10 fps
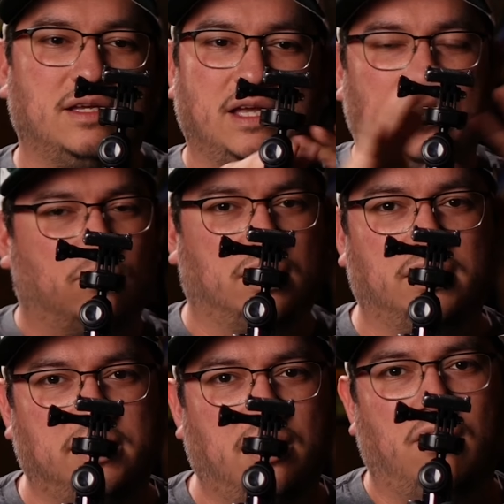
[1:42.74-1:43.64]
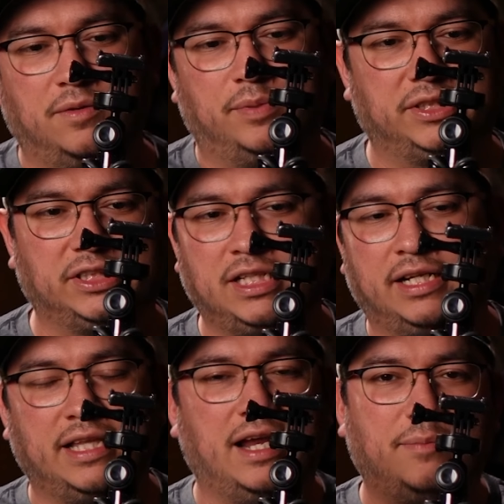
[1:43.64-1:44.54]
and we're good to go. But just
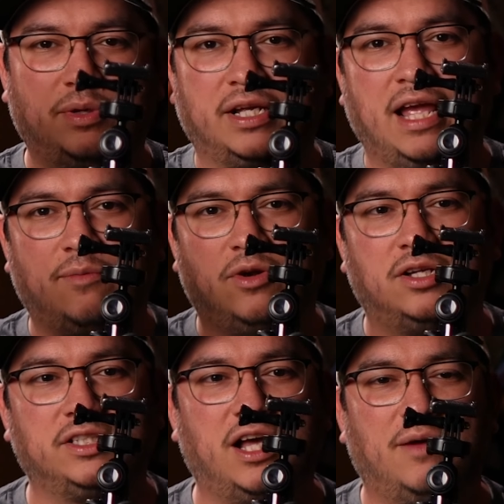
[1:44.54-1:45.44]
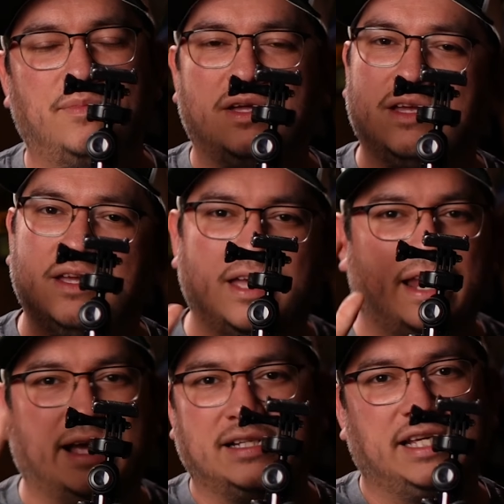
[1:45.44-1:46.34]
like that, I put a camera on top
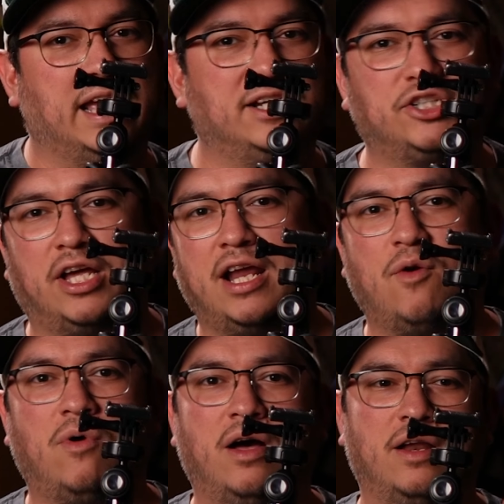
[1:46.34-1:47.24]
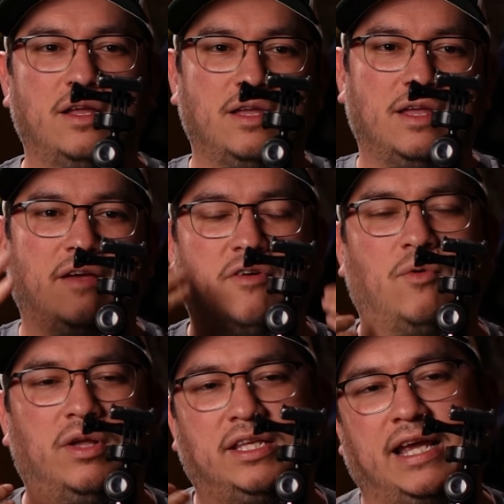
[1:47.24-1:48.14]
and I can take any shot I want if I
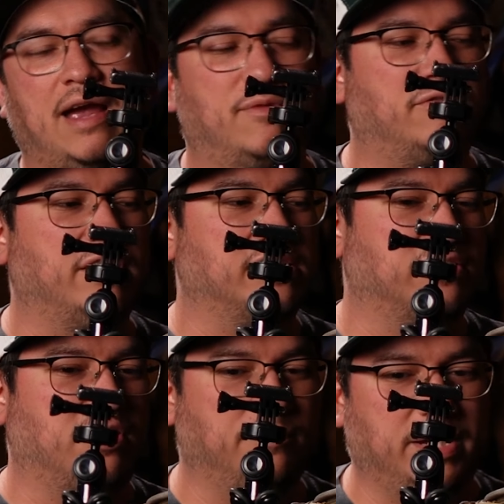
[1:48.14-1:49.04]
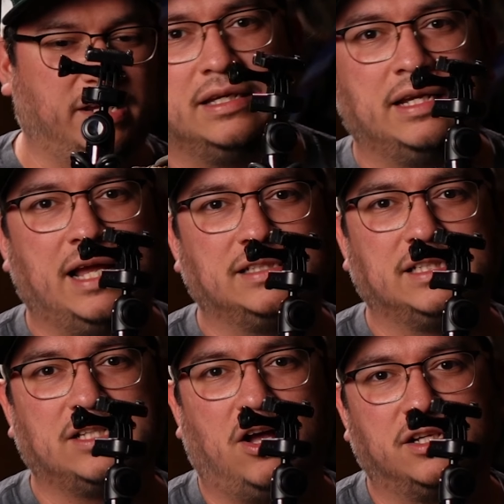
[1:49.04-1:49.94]
want the camera facing on me. It has
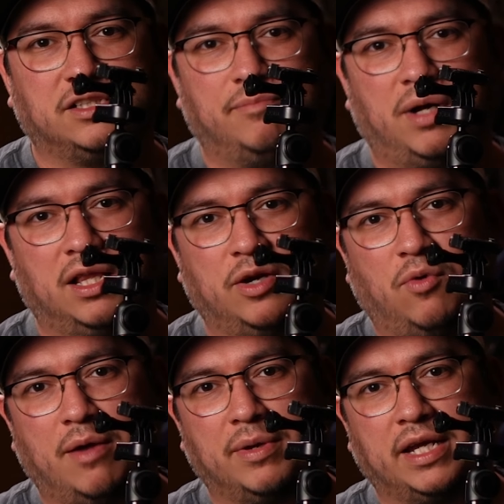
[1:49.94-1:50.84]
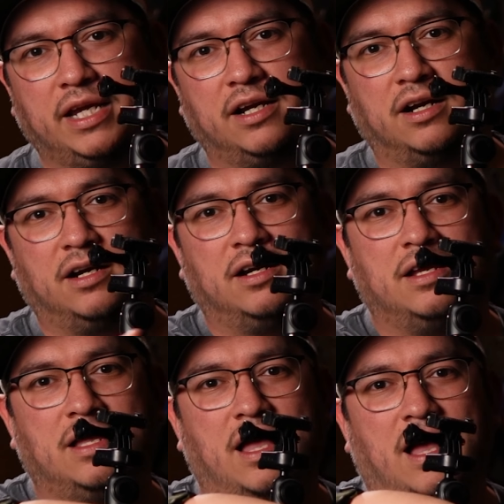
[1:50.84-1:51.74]
this awesome molly webbing here.
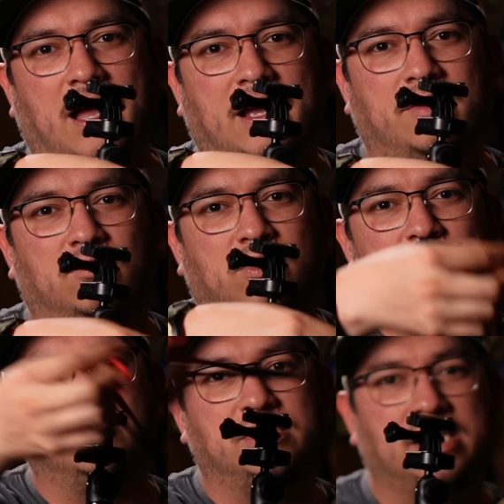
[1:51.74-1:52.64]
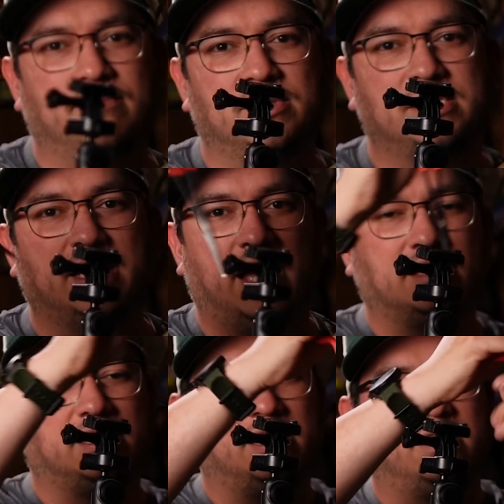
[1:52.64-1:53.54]
I will use
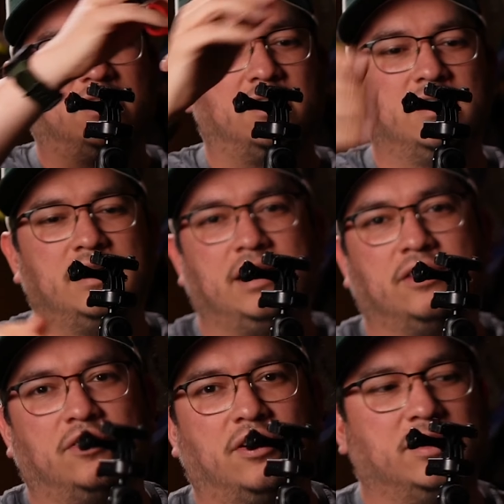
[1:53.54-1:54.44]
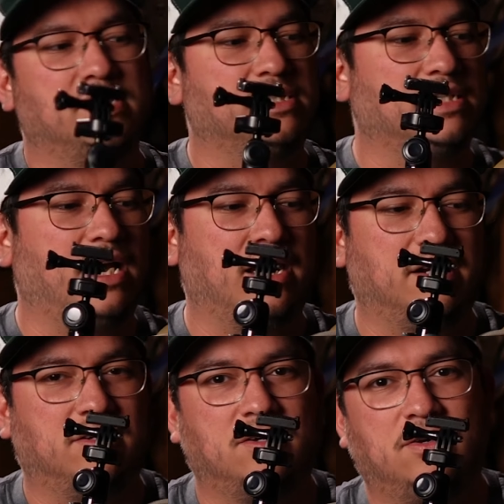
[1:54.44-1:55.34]
hemostats here, either on this
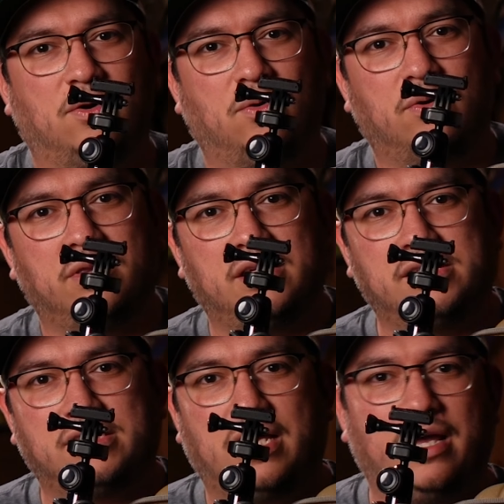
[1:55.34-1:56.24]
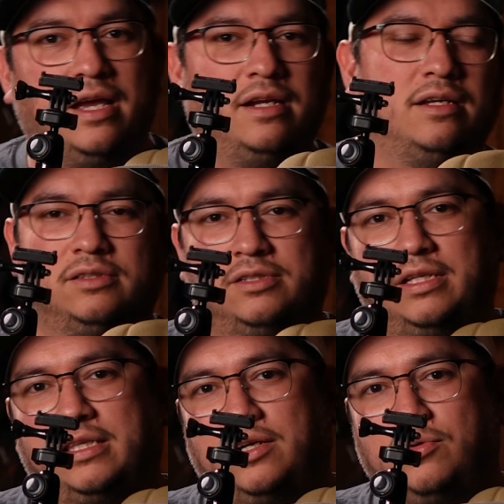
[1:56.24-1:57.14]
side or this side, so
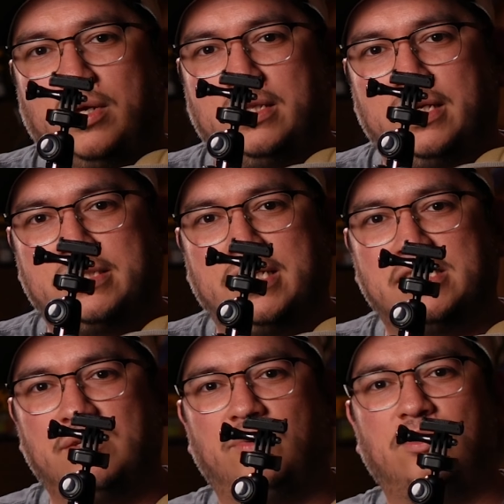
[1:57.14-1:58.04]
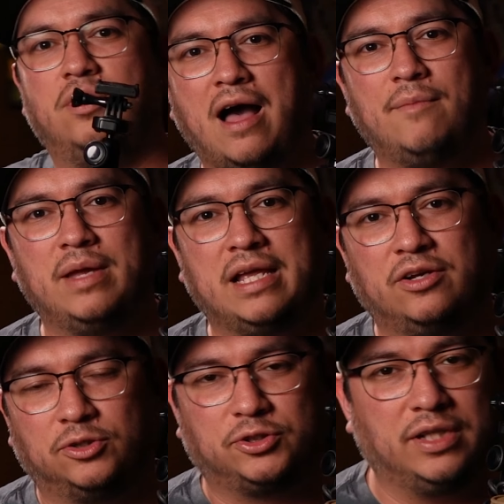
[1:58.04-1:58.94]
that they're quickly accessible. I'm an
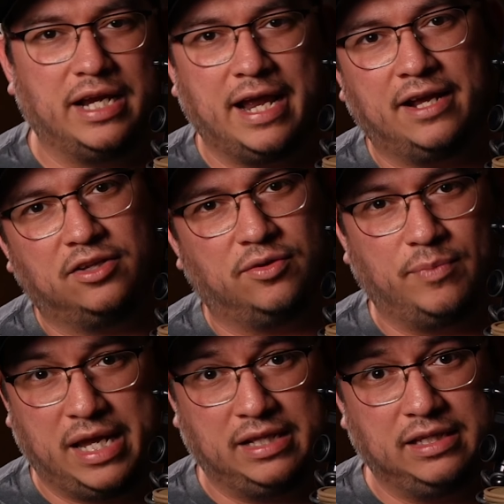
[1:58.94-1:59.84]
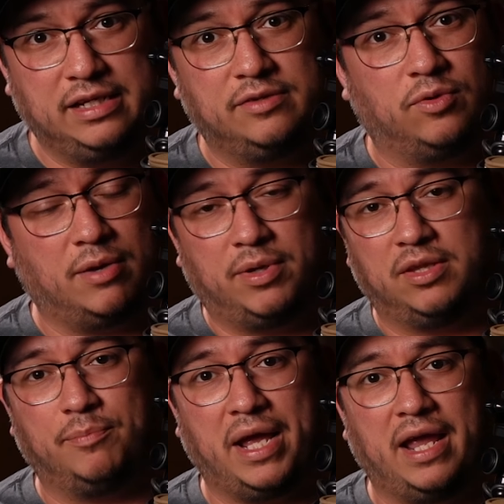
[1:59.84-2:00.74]
ultralight angler mainly when I'm
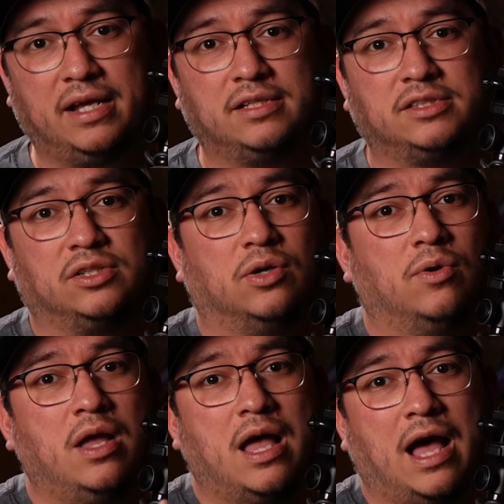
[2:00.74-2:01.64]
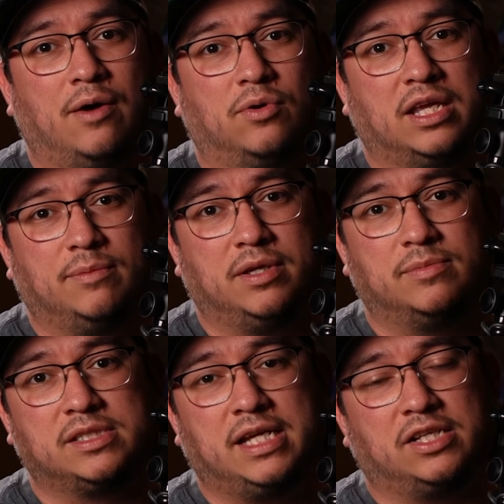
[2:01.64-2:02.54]
on the bank, so I will keep
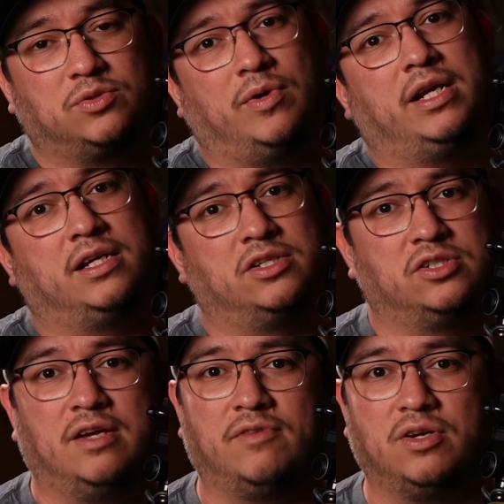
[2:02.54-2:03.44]
hemostats ready because you never